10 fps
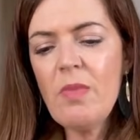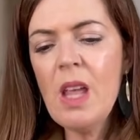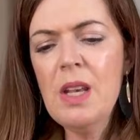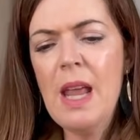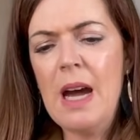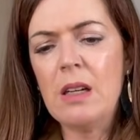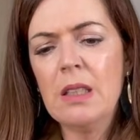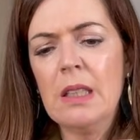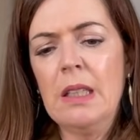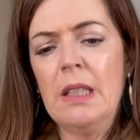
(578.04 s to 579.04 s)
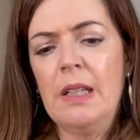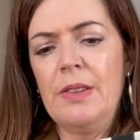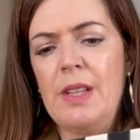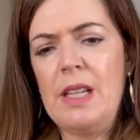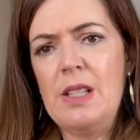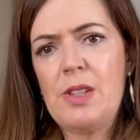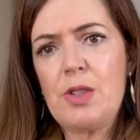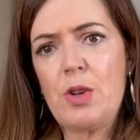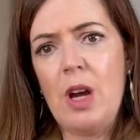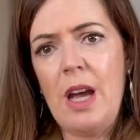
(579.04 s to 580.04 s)
Now, these
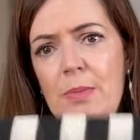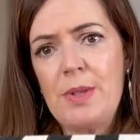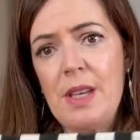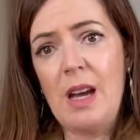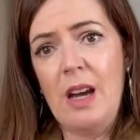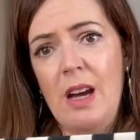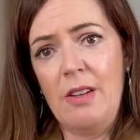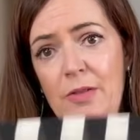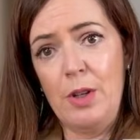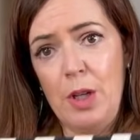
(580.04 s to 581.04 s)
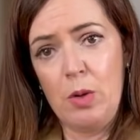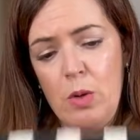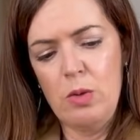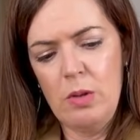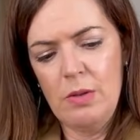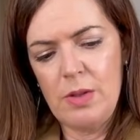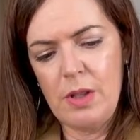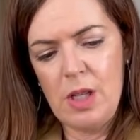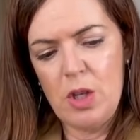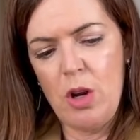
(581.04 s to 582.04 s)
stripes are vertical. So
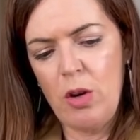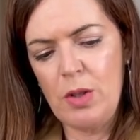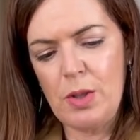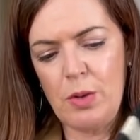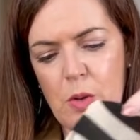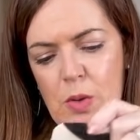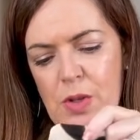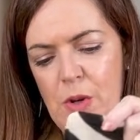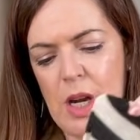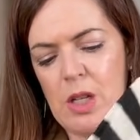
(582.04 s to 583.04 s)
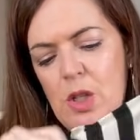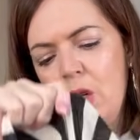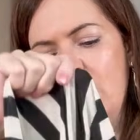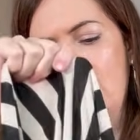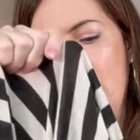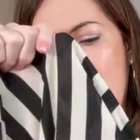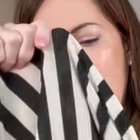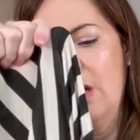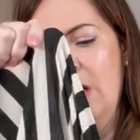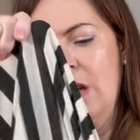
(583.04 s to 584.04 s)
there's your horizontal stretch.
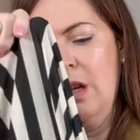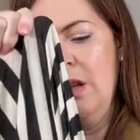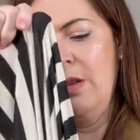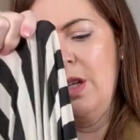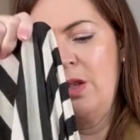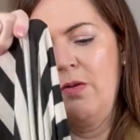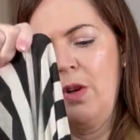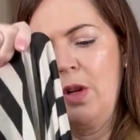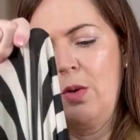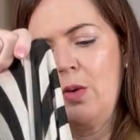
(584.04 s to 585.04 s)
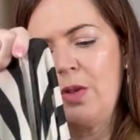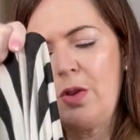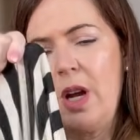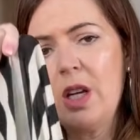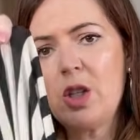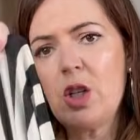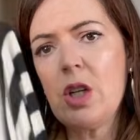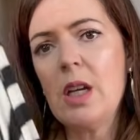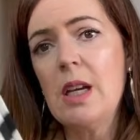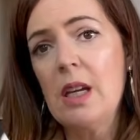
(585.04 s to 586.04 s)
There's your vertical
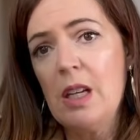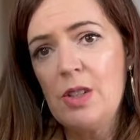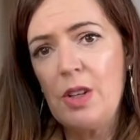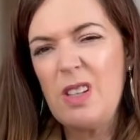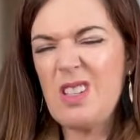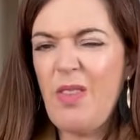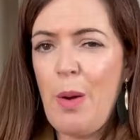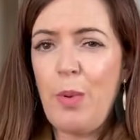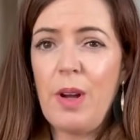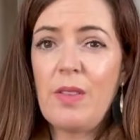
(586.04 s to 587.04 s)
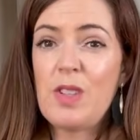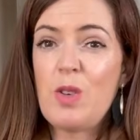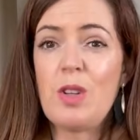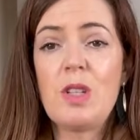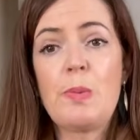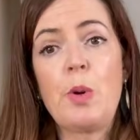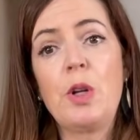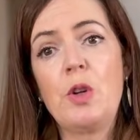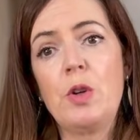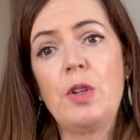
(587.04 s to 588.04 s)
stretch. So this fabric, the stretch is
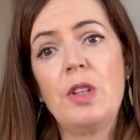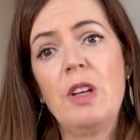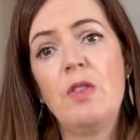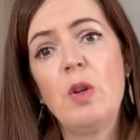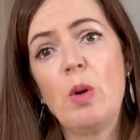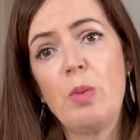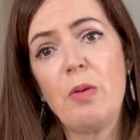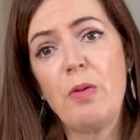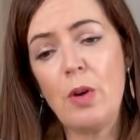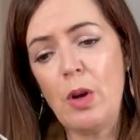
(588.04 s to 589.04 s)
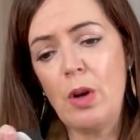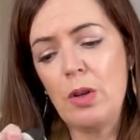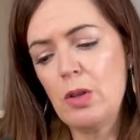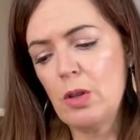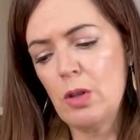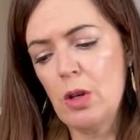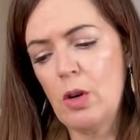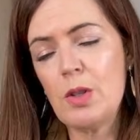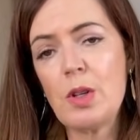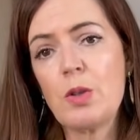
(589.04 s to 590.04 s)
pretty good. If you would prefer
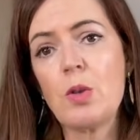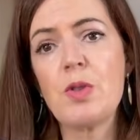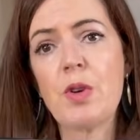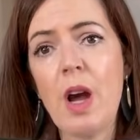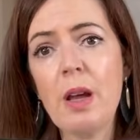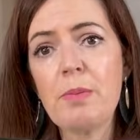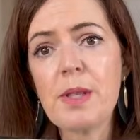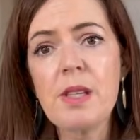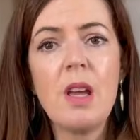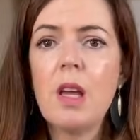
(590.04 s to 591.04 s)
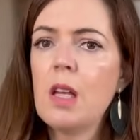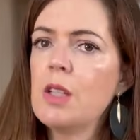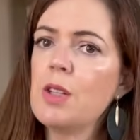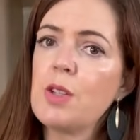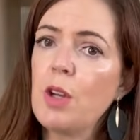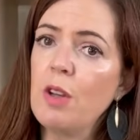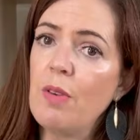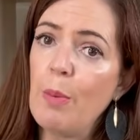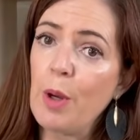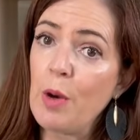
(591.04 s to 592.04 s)
horizontal stripes, just turn your
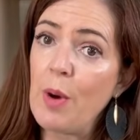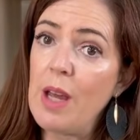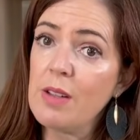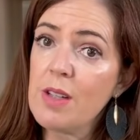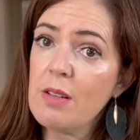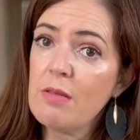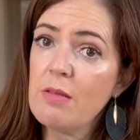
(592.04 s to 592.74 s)
fabric around